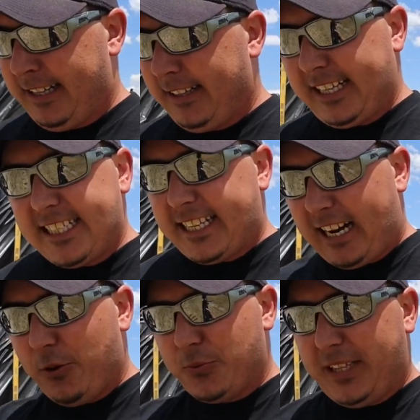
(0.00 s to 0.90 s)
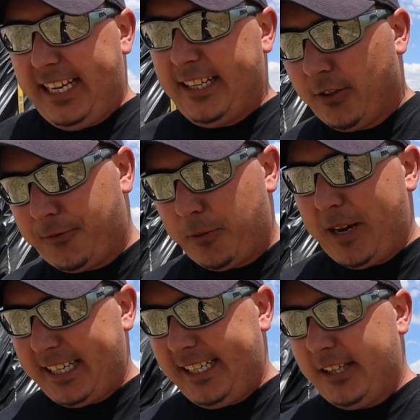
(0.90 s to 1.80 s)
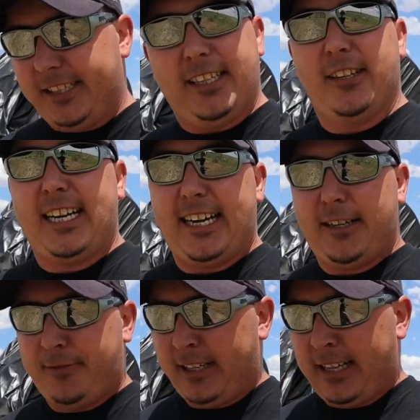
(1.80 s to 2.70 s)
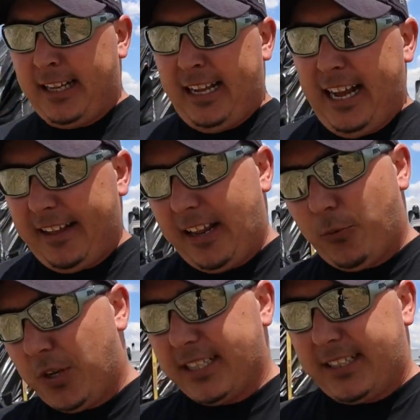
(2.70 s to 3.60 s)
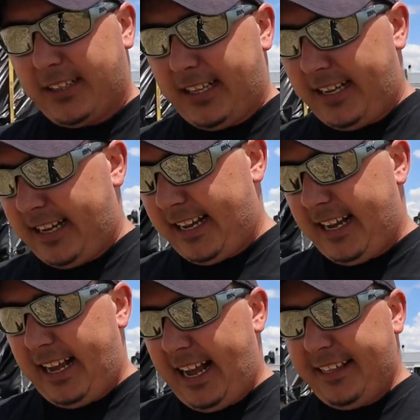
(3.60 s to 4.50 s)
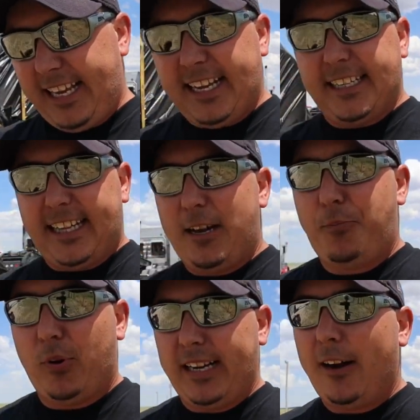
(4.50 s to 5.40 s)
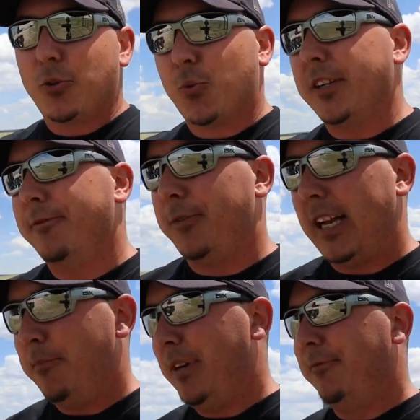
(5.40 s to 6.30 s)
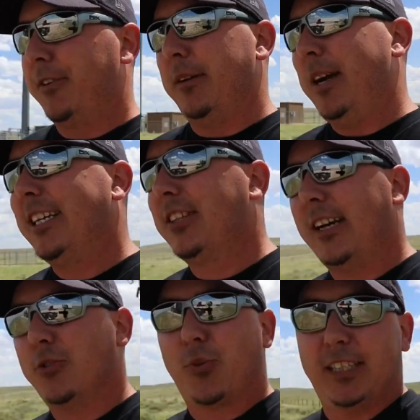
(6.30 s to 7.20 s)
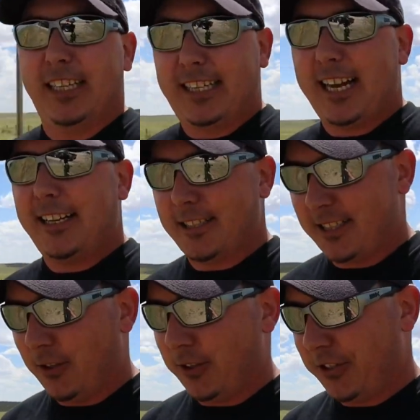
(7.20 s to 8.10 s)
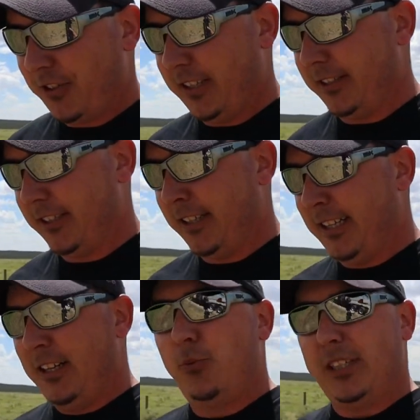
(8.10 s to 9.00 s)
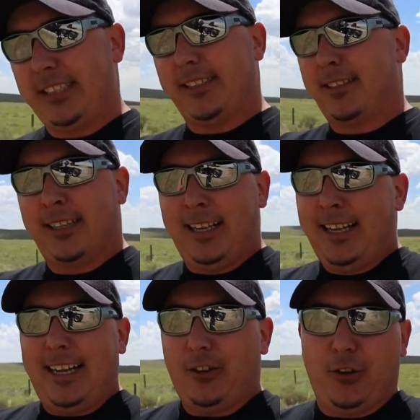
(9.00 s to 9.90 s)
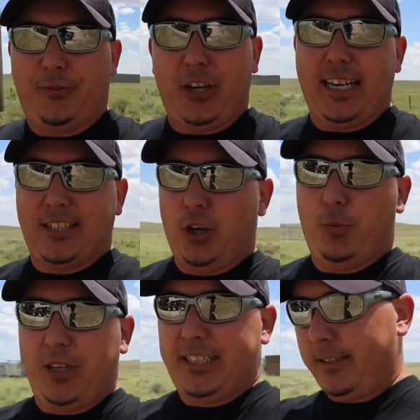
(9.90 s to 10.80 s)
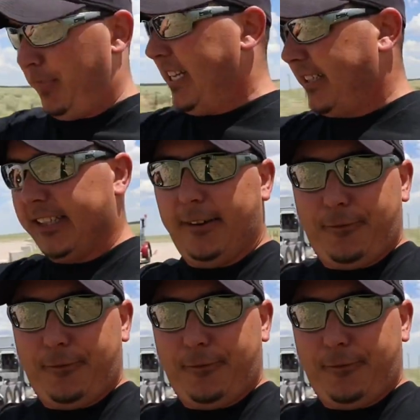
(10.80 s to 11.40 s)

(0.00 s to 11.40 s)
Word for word: like I said, I was with Eagle for about a year, year and a half, and then it wasn't until at the end of that point, I was running flatbed for them. Actually, I was running a Conestoga trailer, which is, I don't know if you guys know, but it's basically a